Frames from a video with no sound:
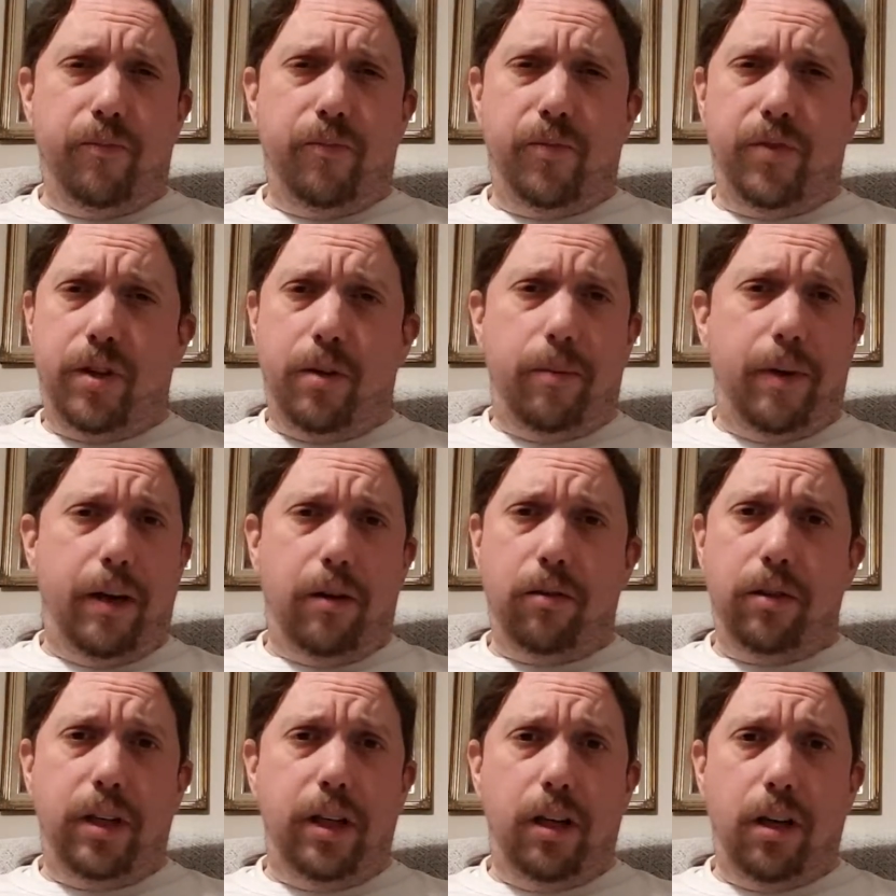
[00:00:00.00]

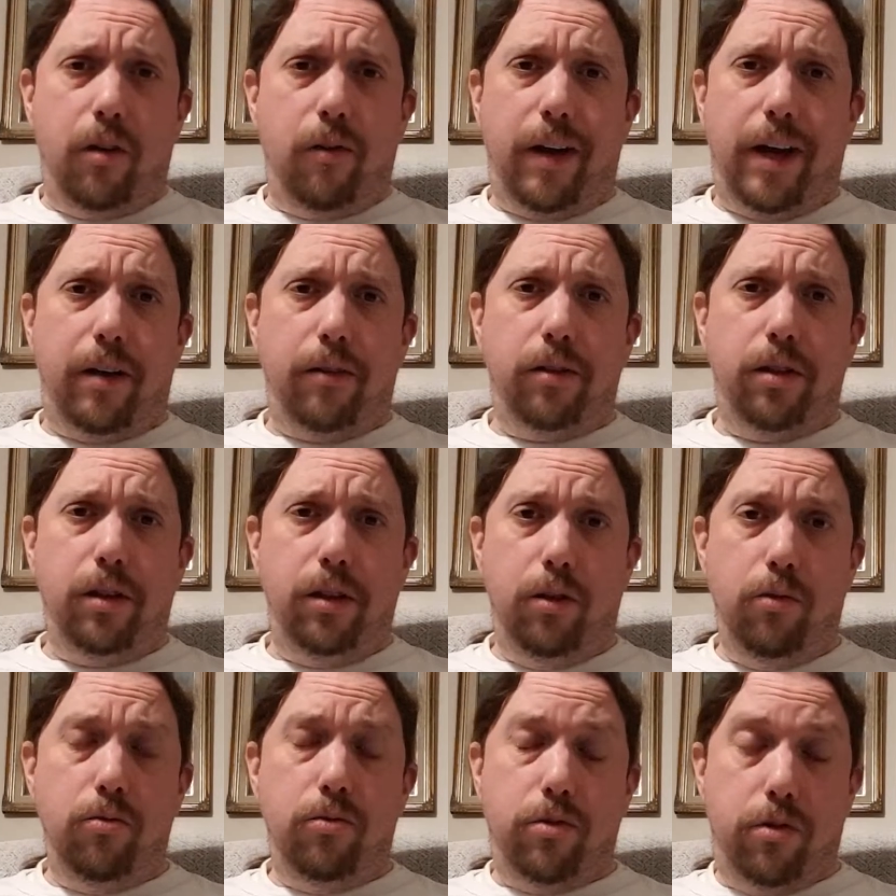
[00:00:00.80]
somehow didn't know how to
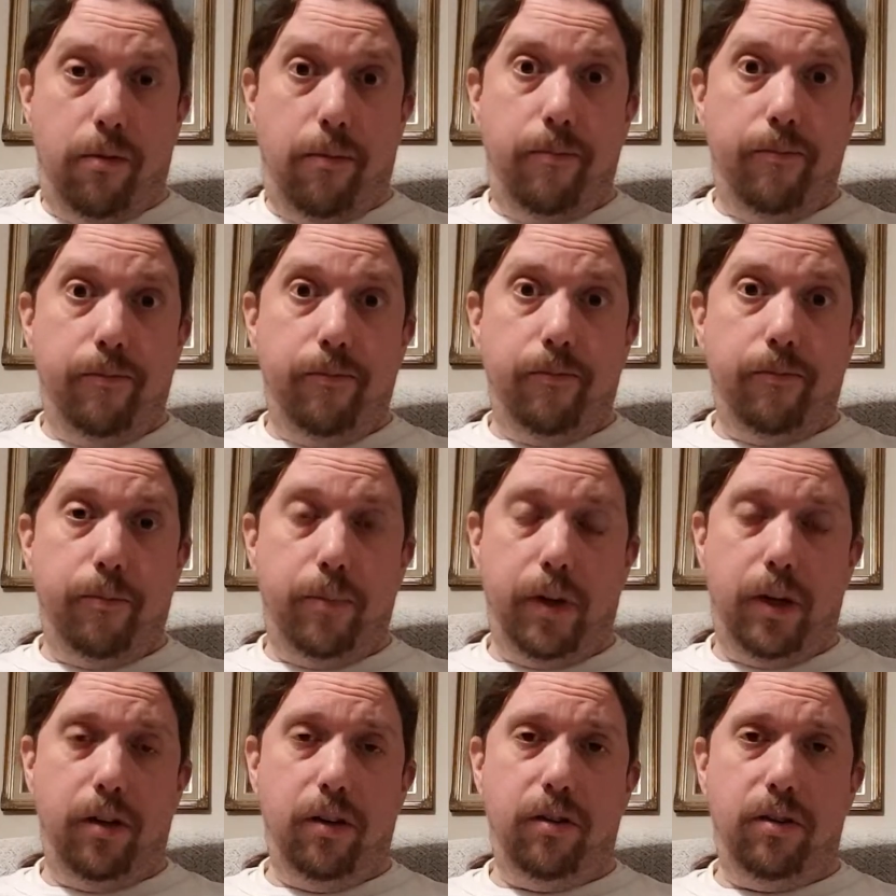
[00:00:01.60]
use them,
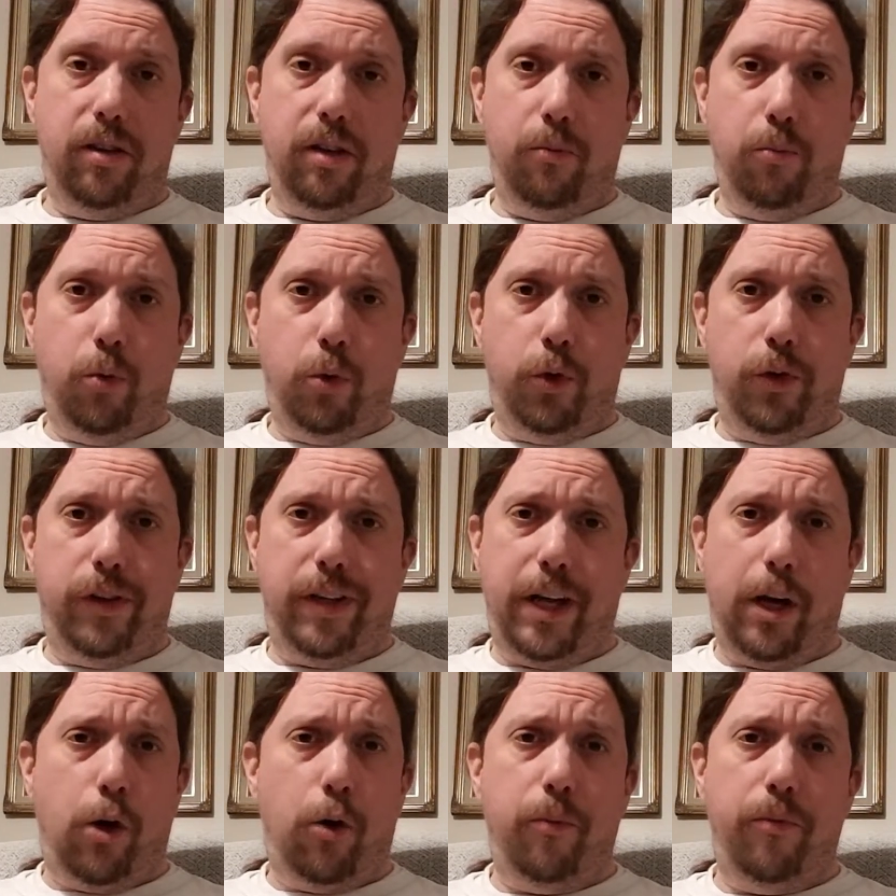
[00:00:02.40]
because it wasn't
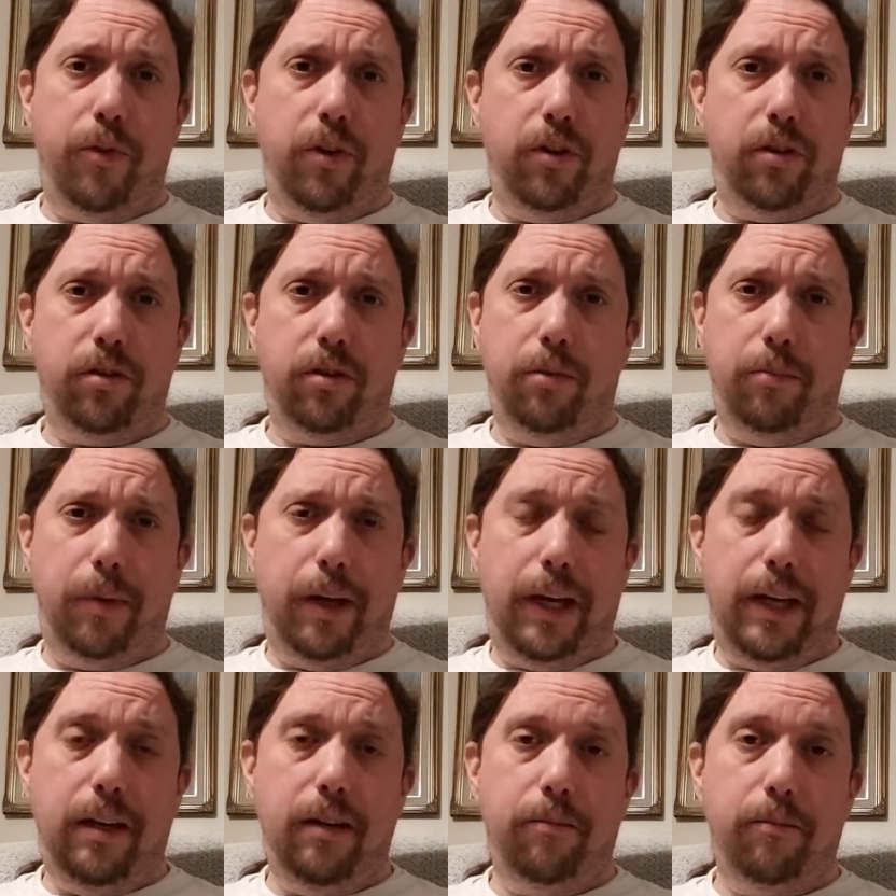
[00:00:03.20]
that obvious to
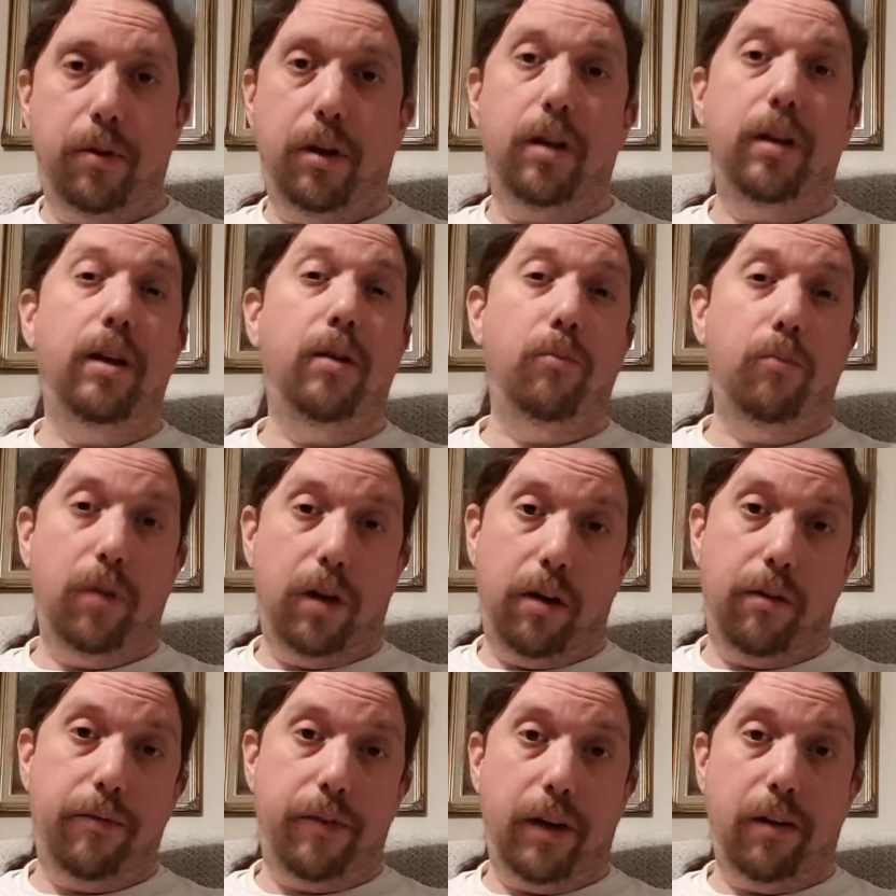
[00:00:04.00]
me. But then
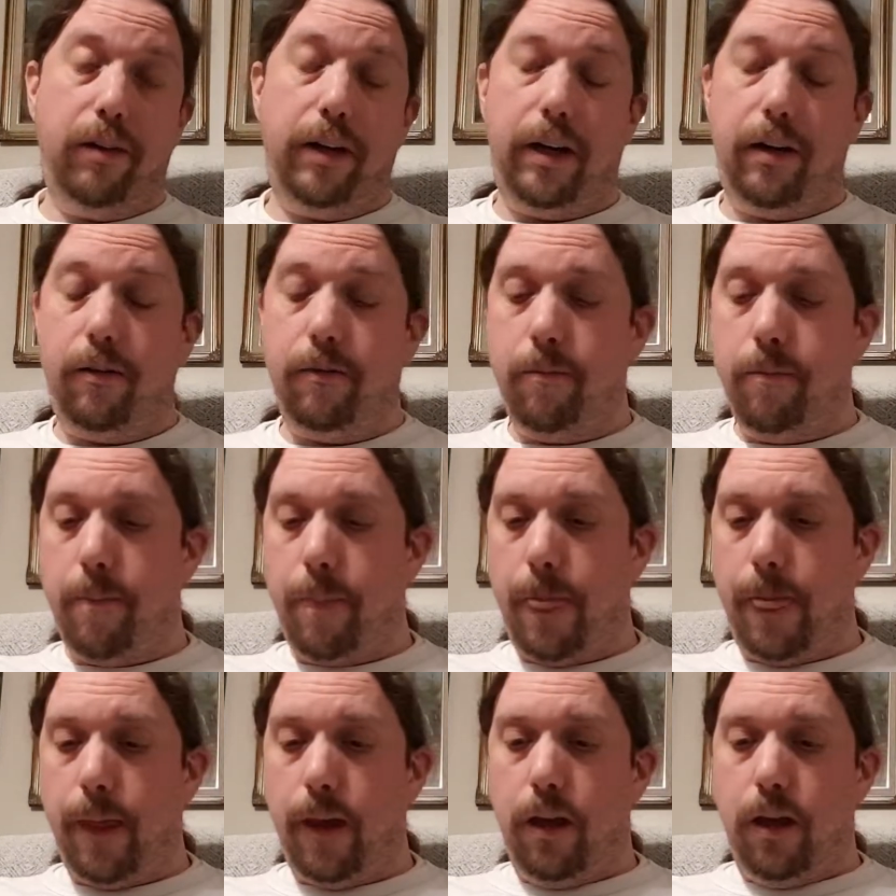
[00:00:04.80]
when I found out,
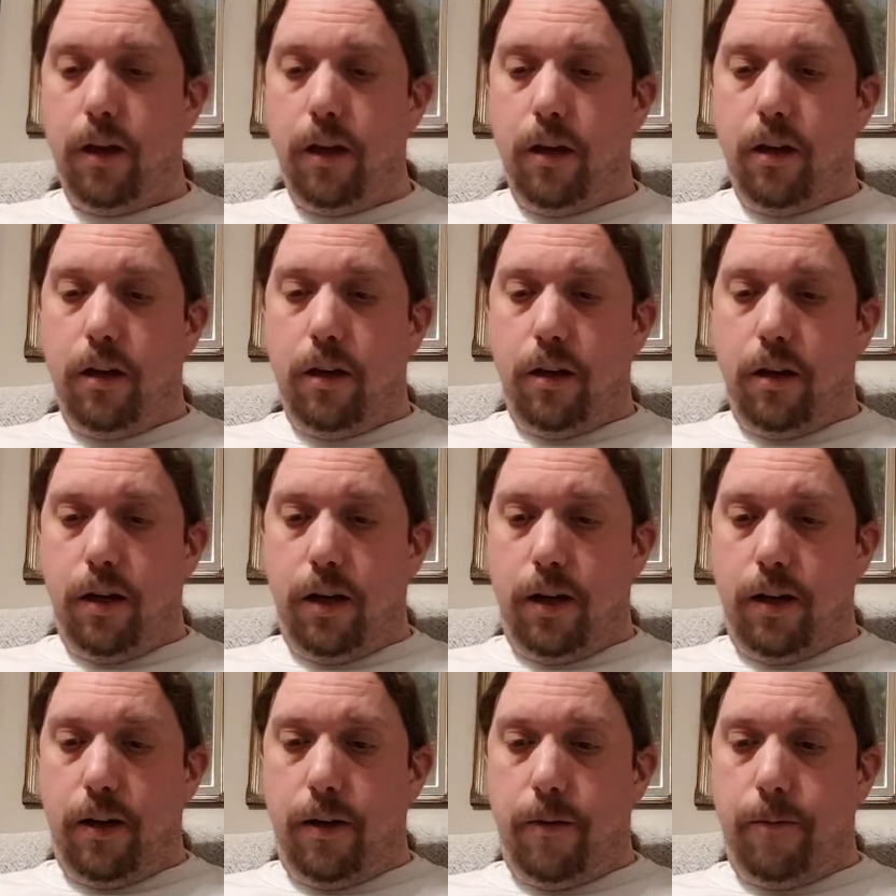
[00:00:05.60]

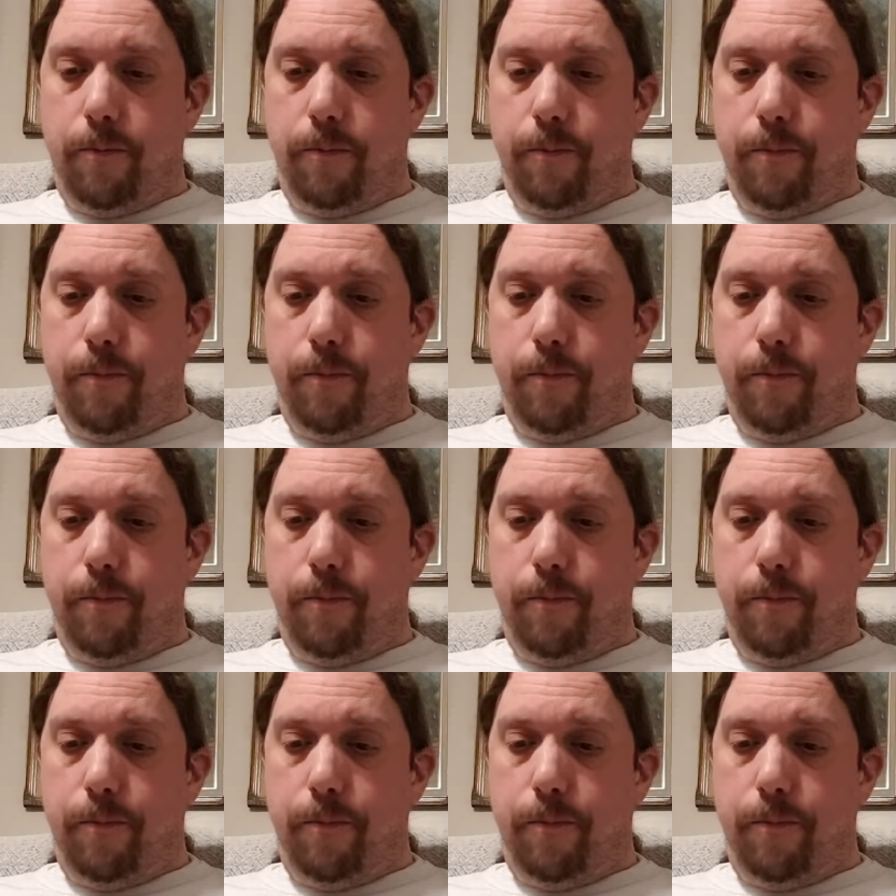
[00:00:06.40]
I